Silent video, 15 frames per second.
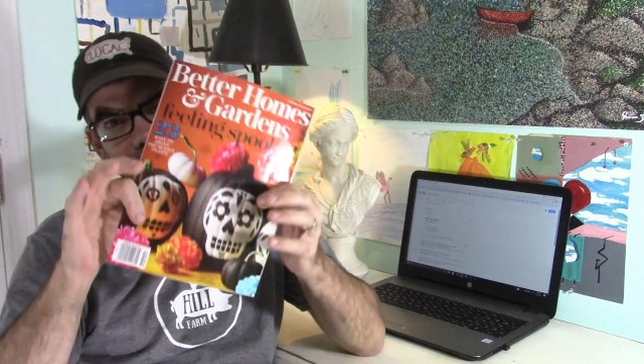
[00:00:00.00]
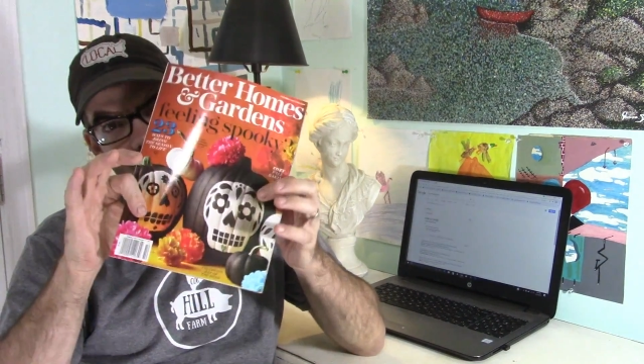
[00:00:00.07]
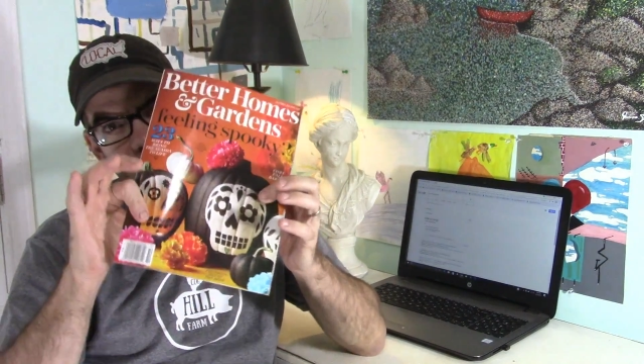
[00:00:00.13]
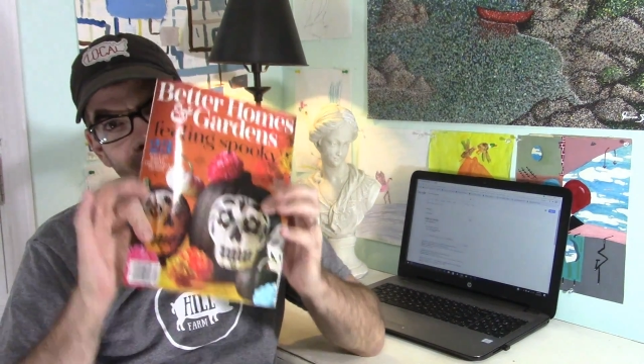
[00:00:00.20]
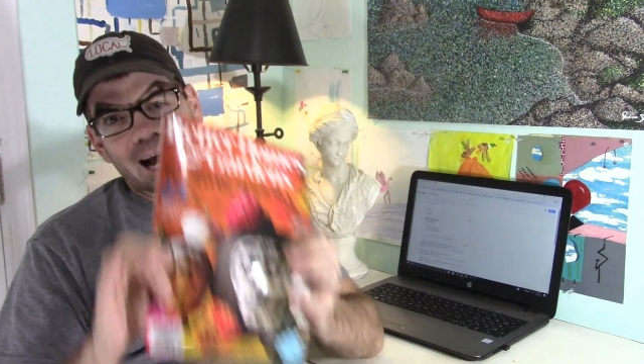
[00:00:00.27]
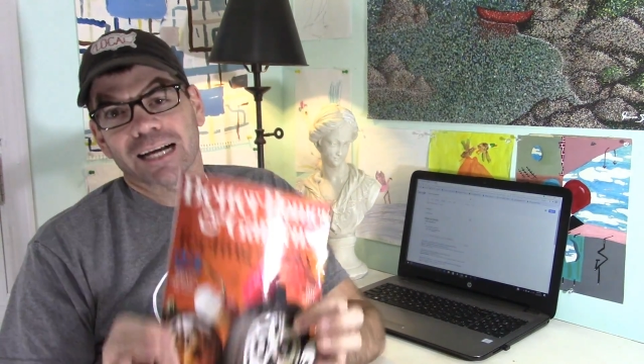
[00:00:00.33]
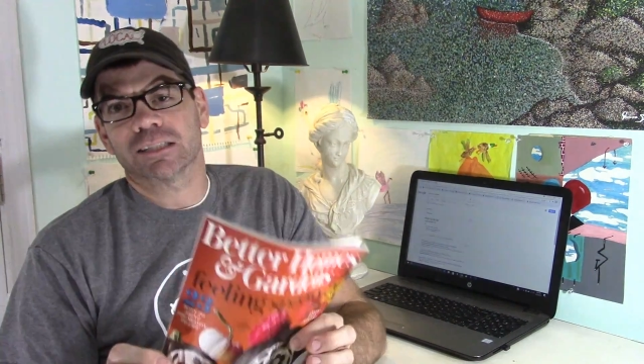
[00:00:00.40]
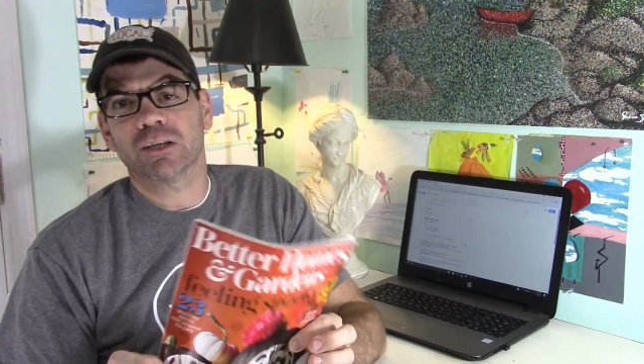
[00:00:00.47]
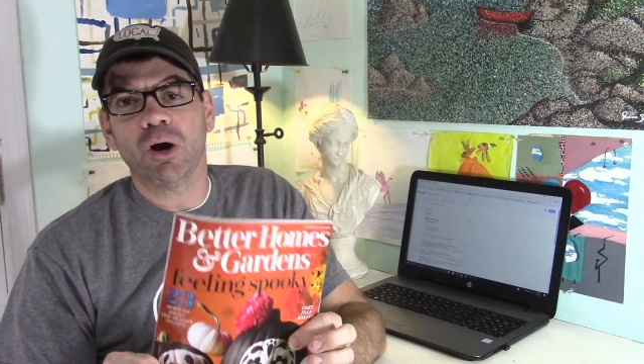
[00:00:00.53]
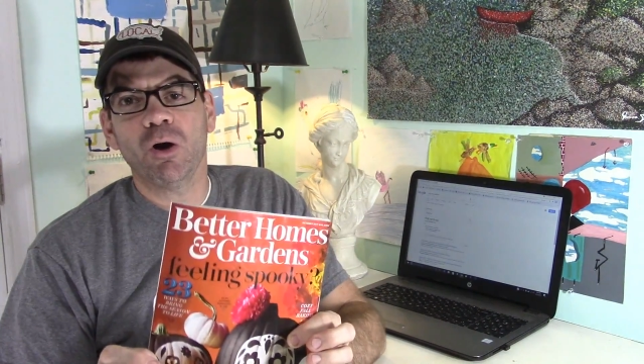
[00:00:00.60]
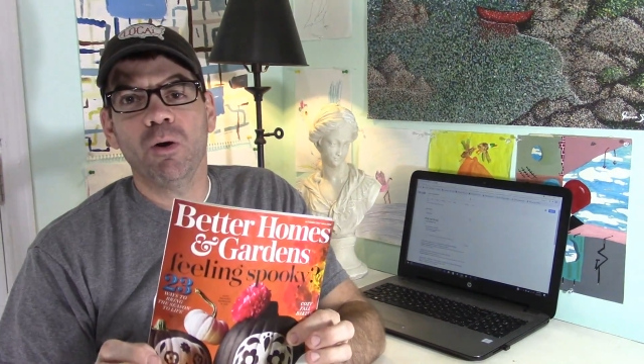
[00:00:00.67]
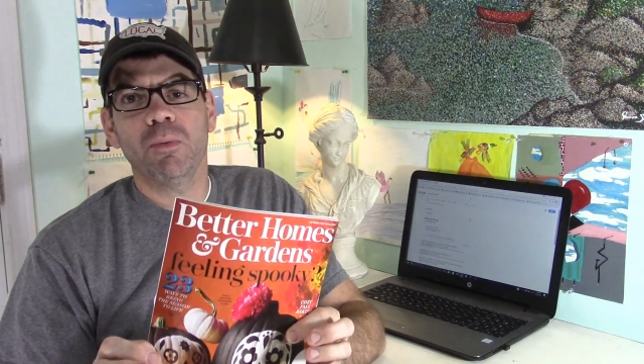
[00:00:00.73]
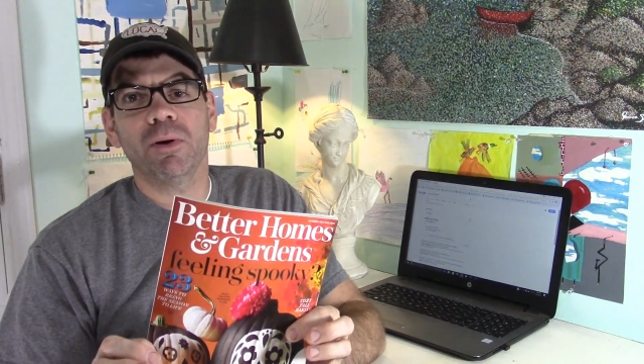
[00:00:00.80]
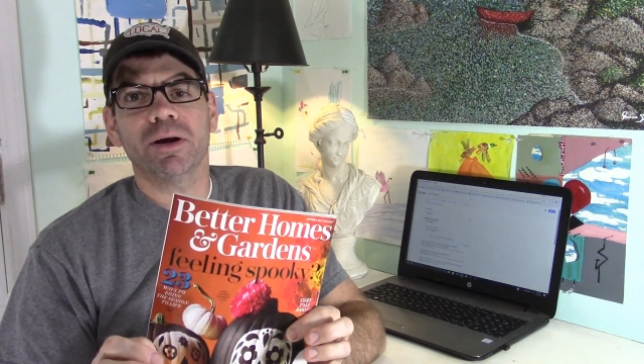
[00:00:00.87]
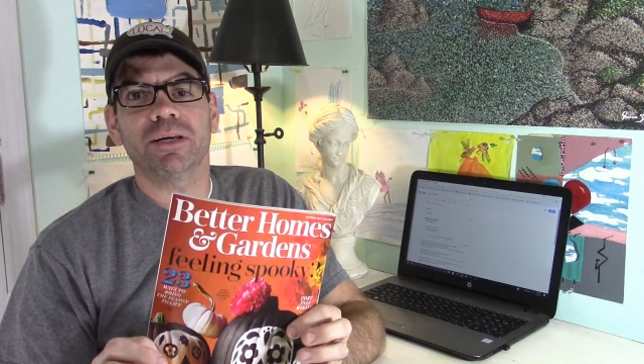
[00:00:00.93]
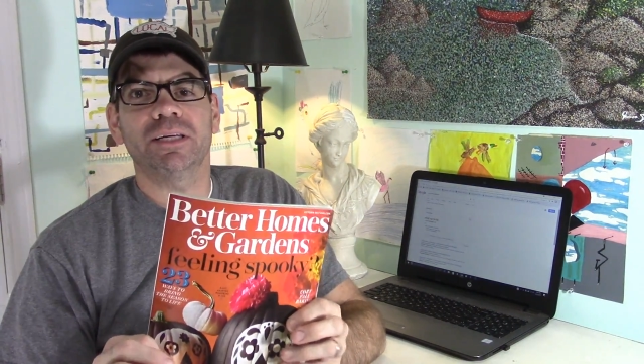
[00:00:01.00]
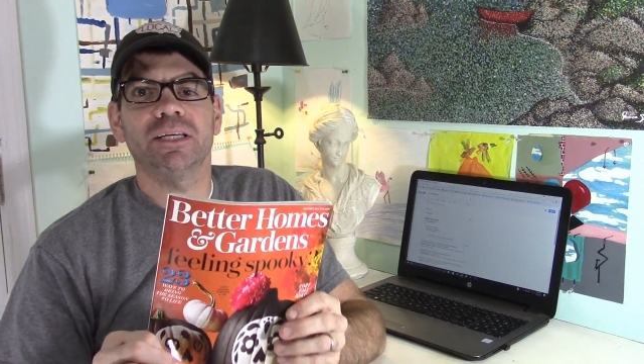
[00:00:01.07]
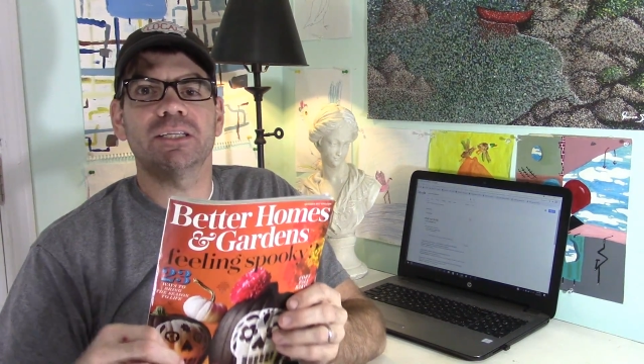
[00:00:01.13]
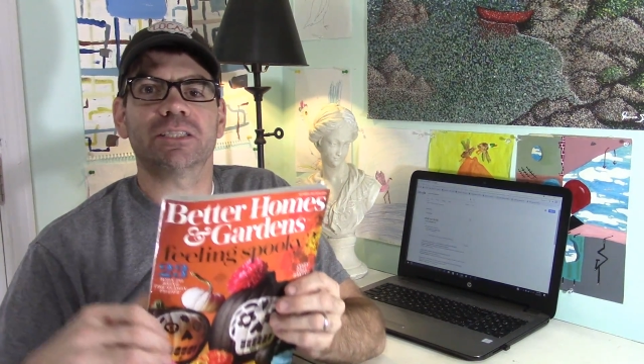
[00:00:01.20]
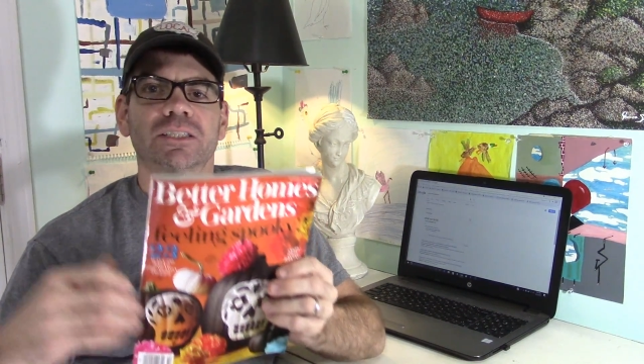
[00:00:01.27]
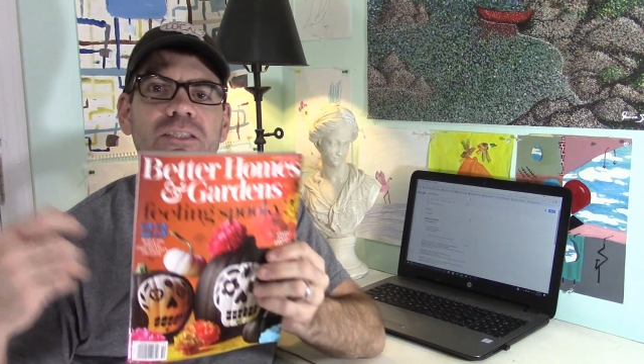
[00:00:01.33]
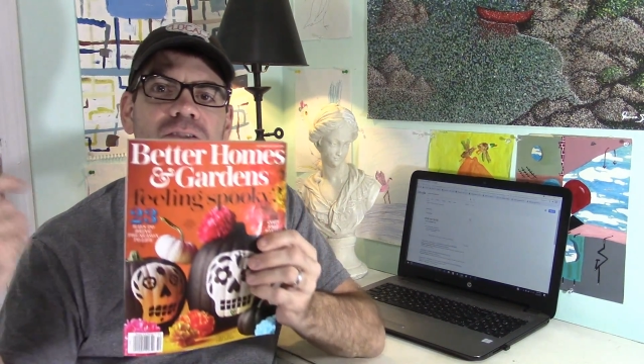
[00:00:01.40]
October
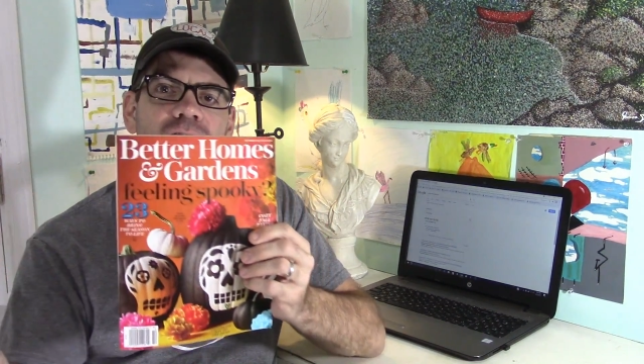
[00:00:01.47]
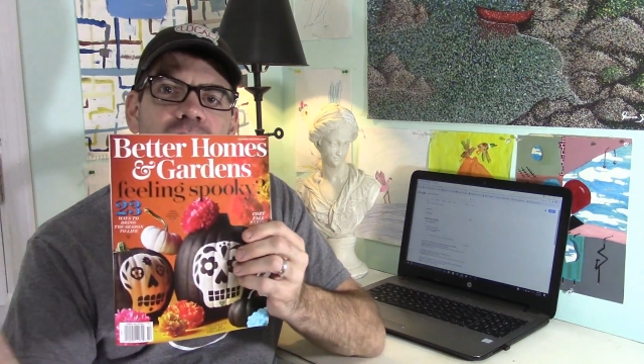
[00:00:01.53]
edition